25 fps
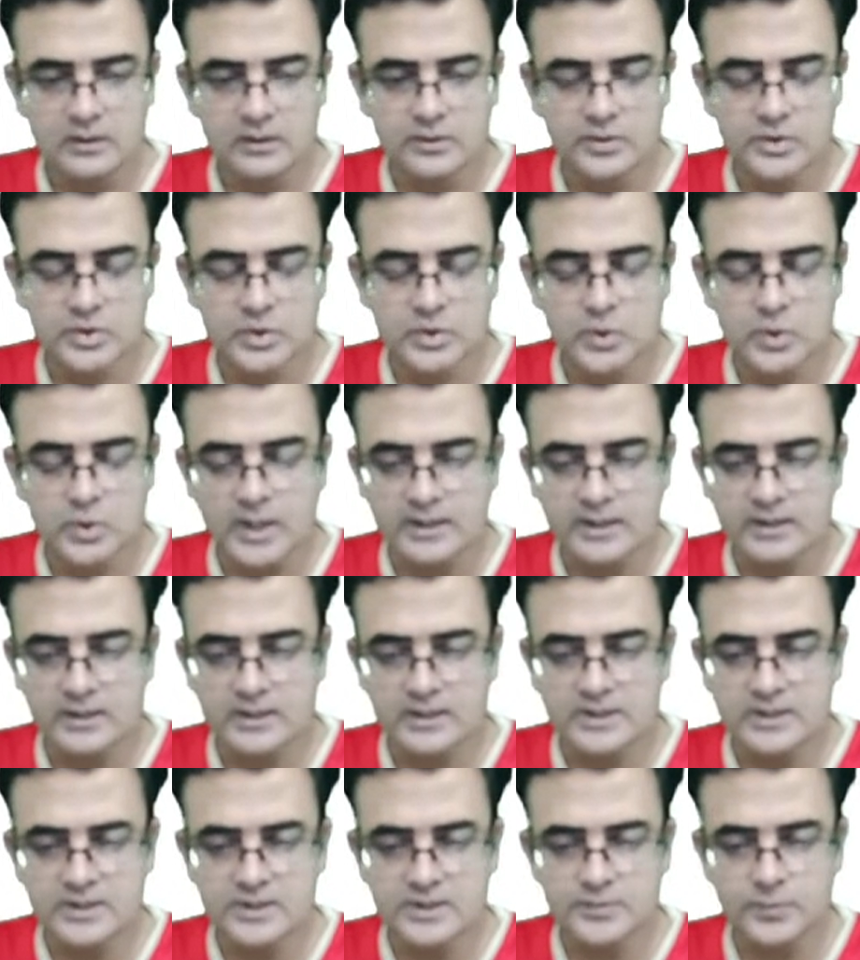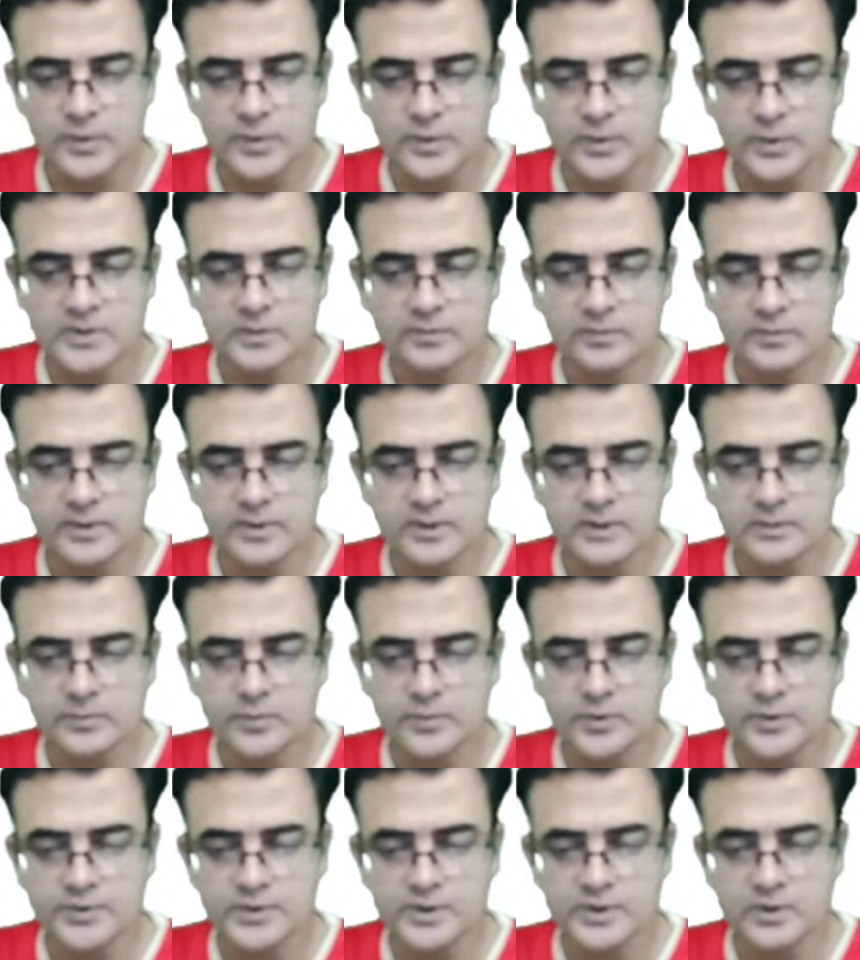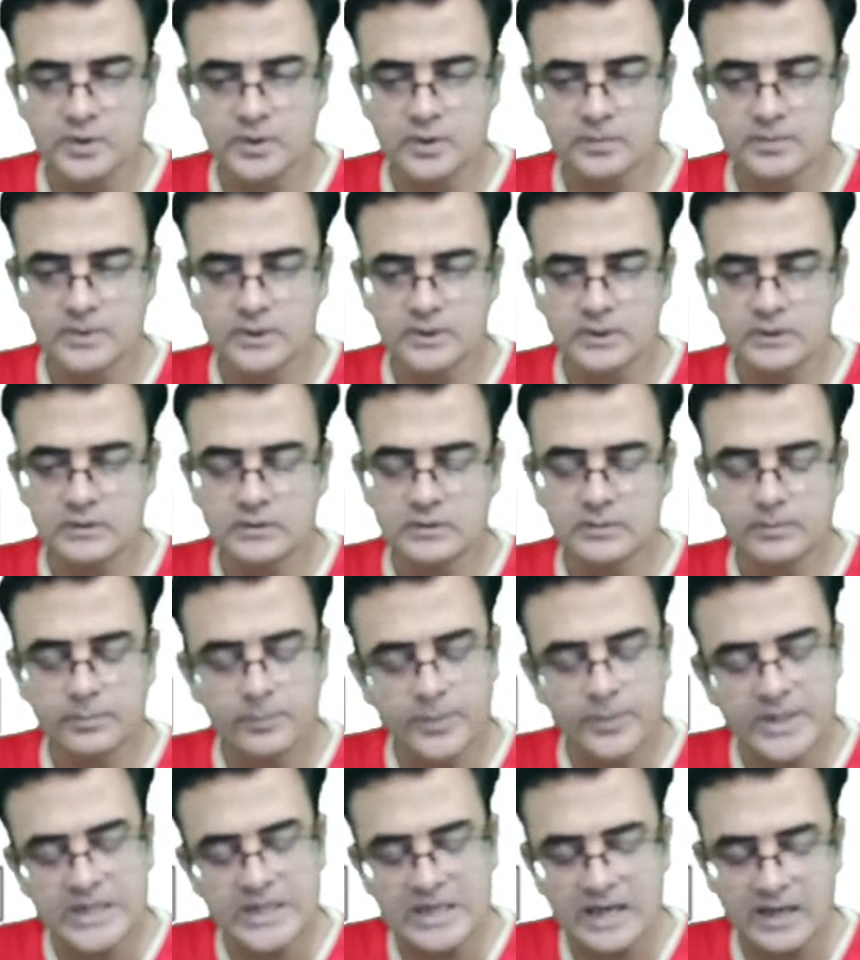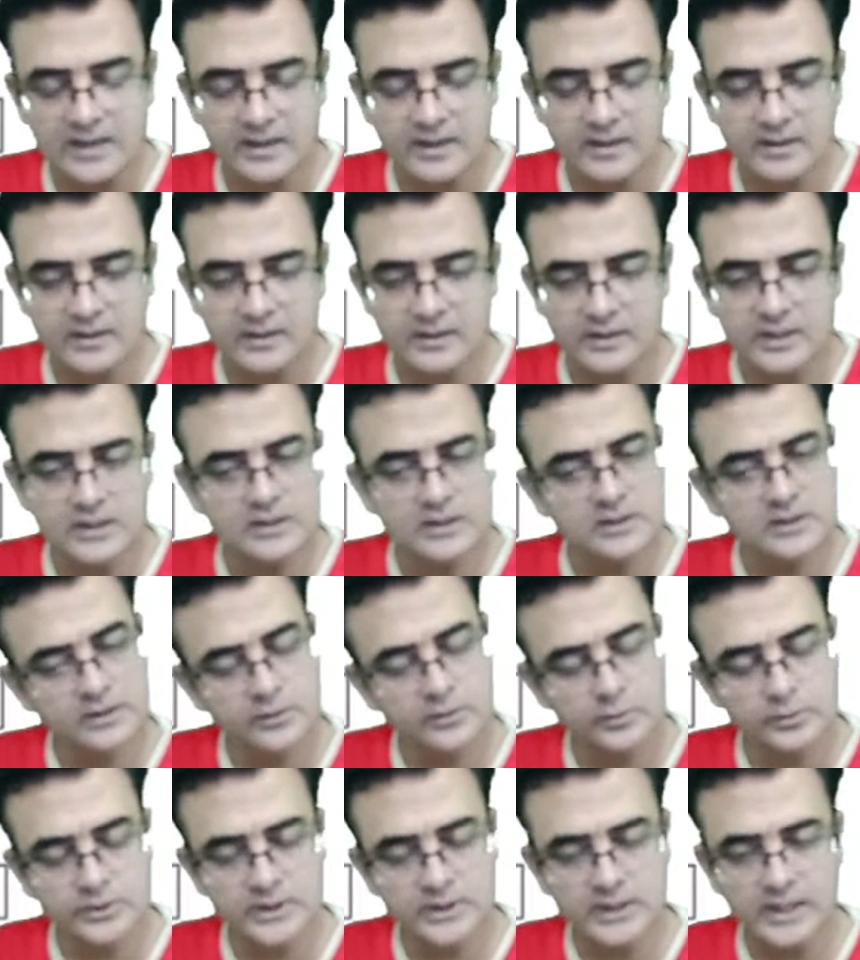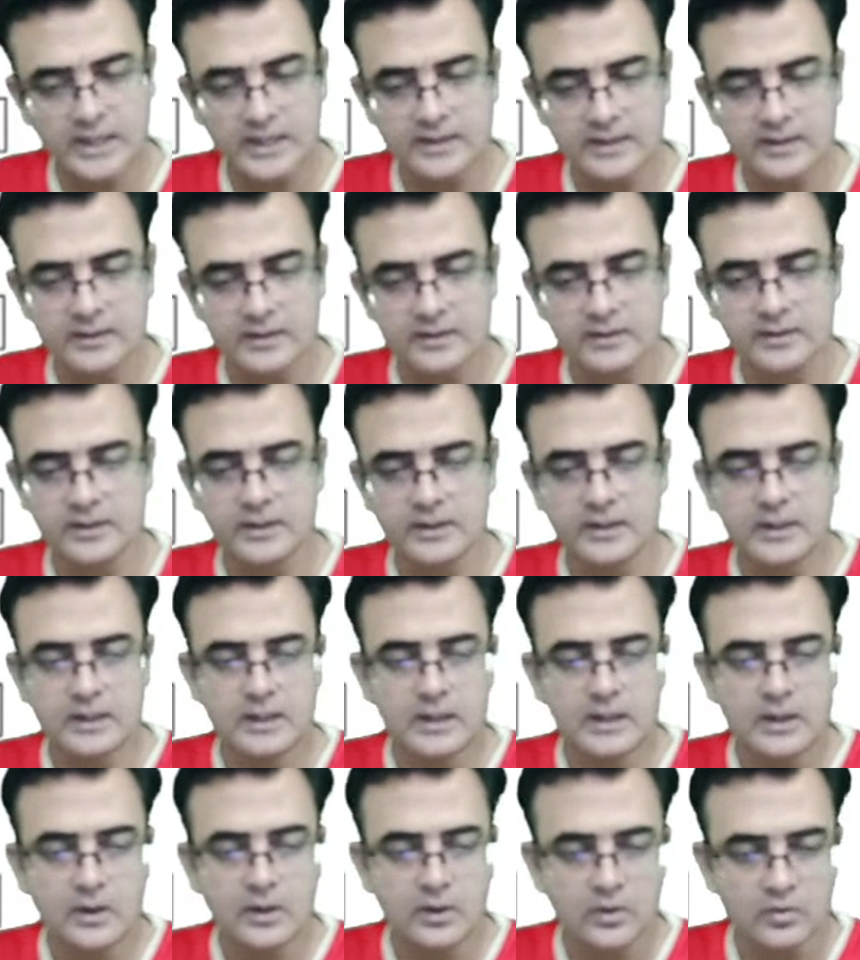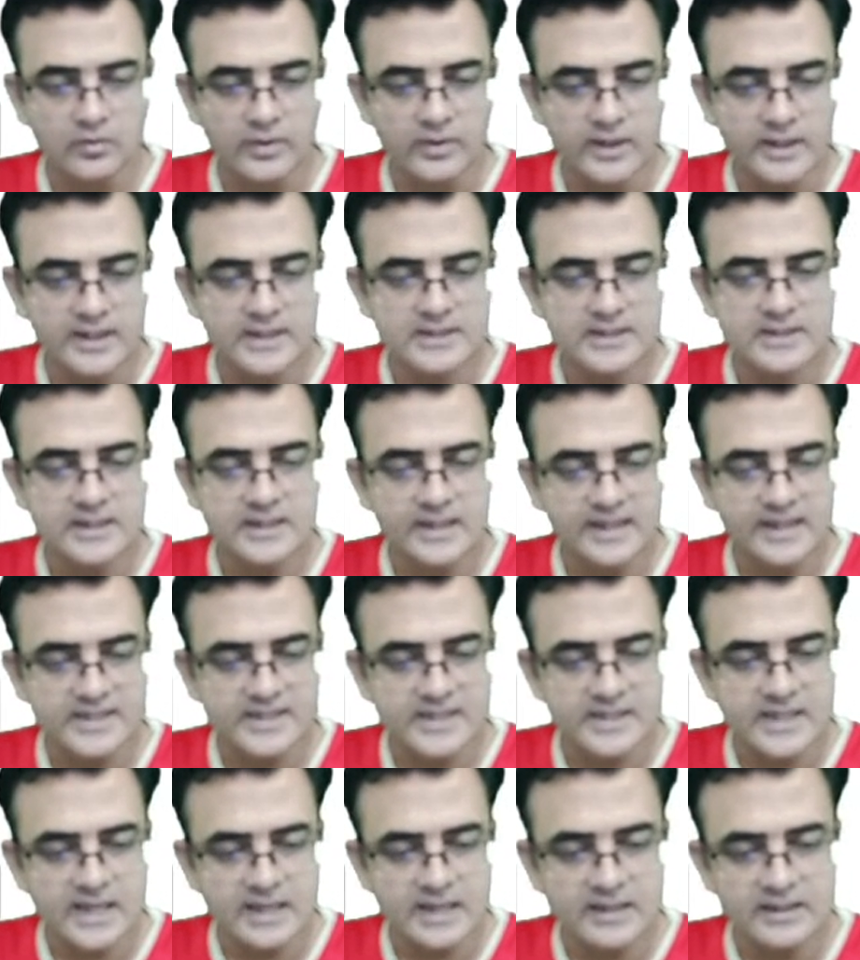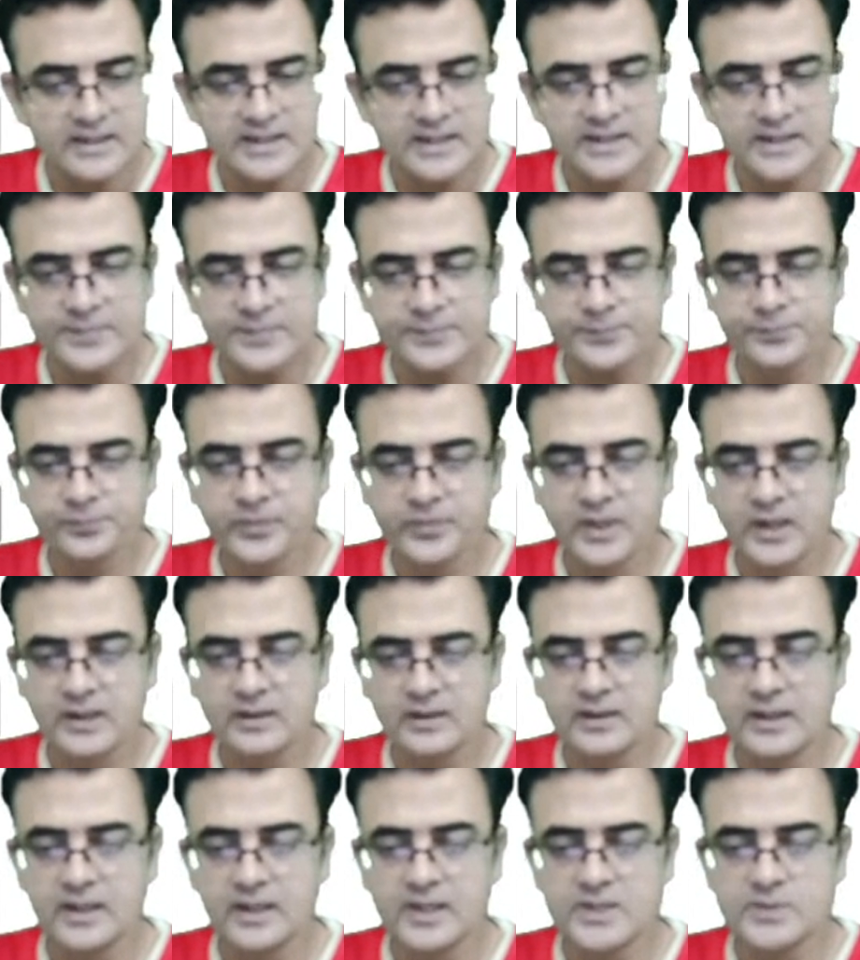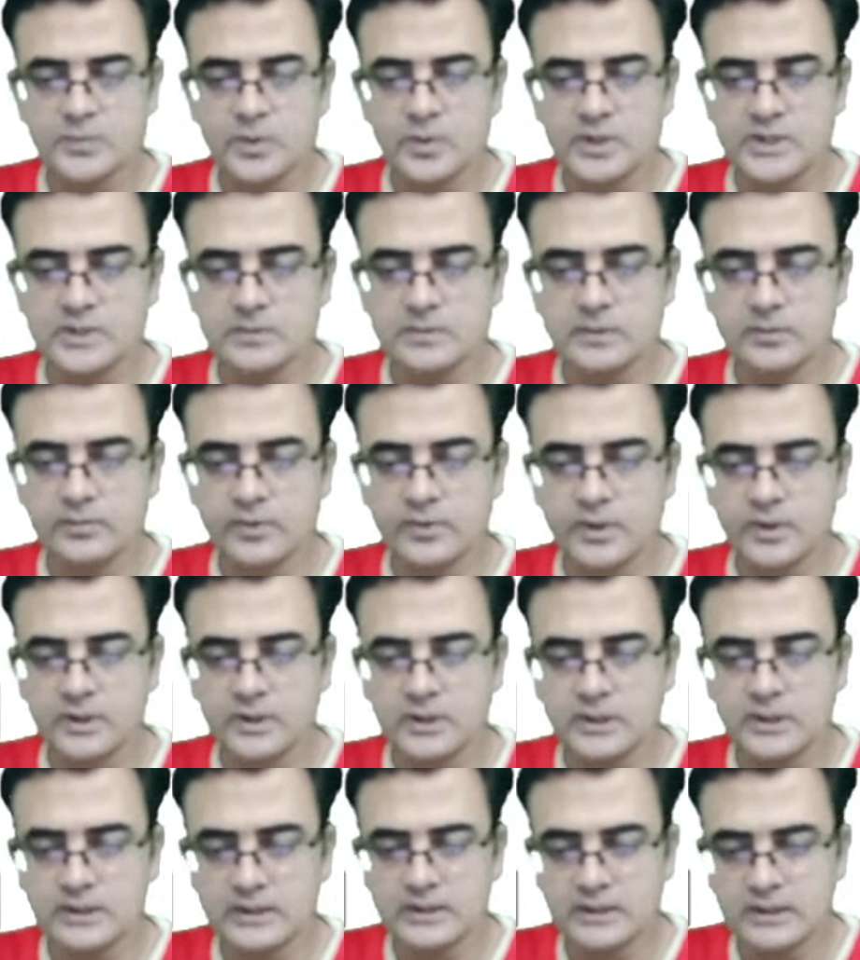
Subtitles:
SNO-RNA is responsible for the processing of the pre-rRNA into the rRNA, whereas the snRNA, they are responsible for the